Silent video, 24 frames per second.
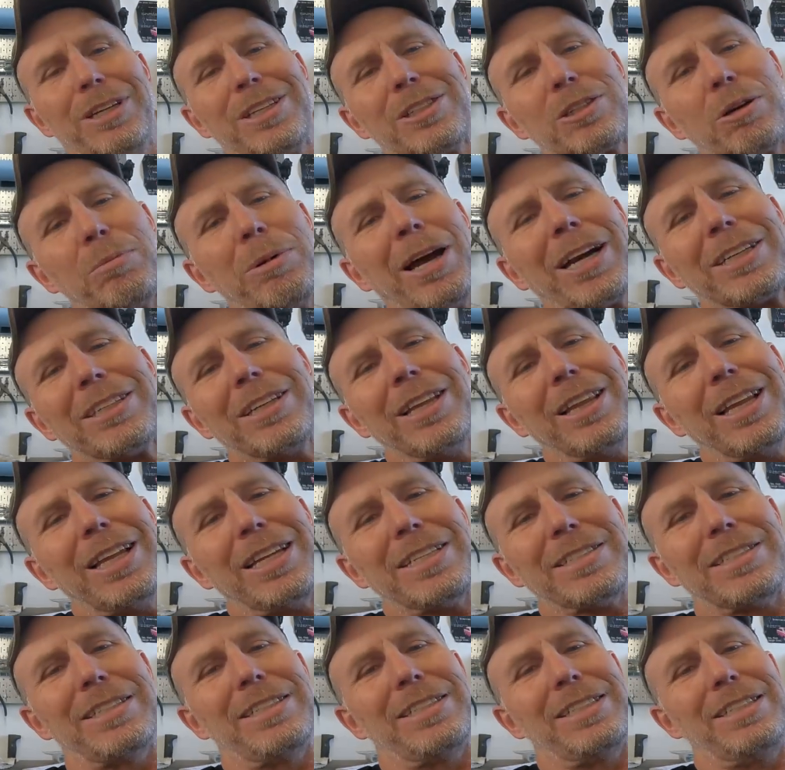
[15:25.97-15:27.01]
Let's go back to the
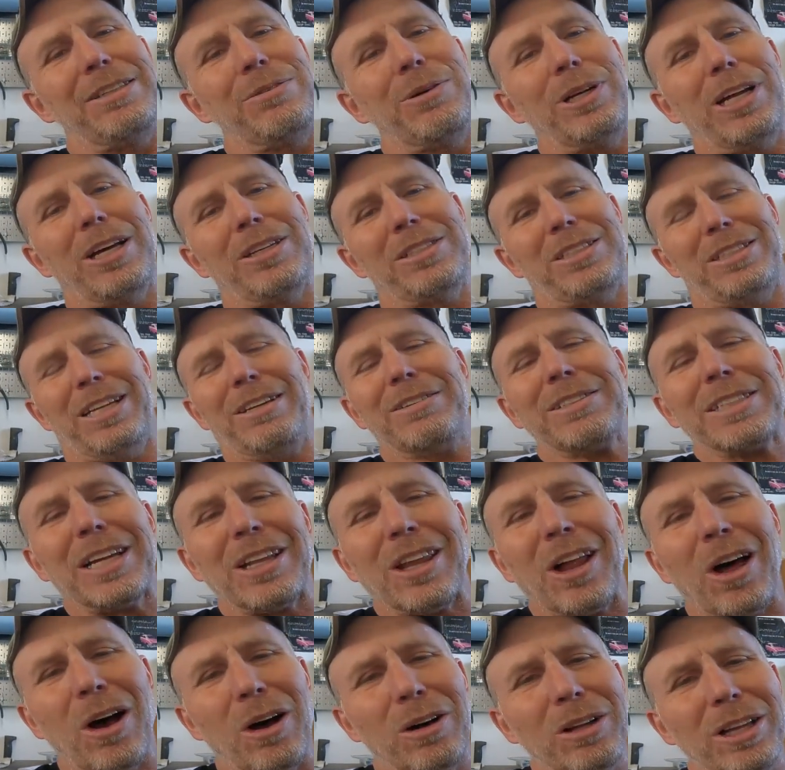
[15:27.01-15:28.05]
list and see what else. That was a
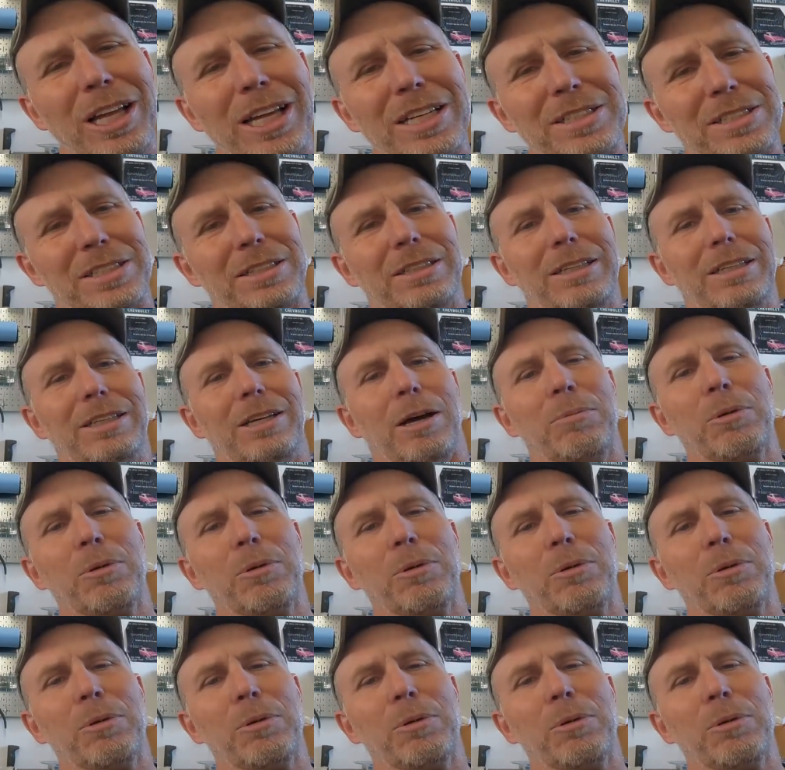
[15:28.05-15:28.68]
long list.